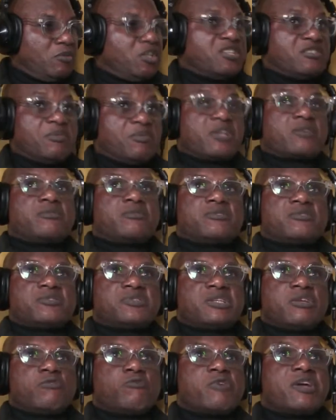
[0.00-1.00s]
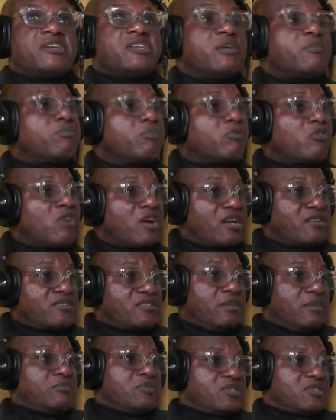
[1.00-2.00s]
It's because the way they
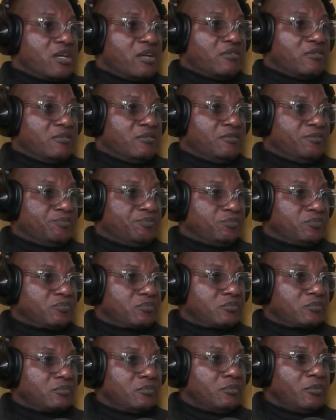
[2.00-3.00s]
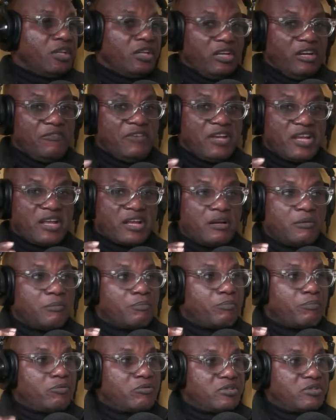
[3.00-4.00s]
price themselves. If they can
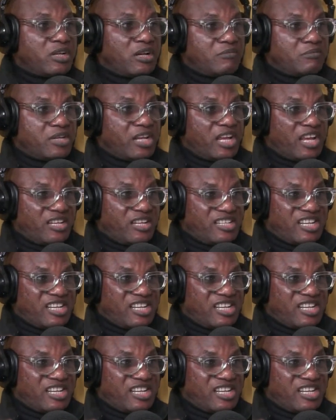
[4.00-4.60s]
put down their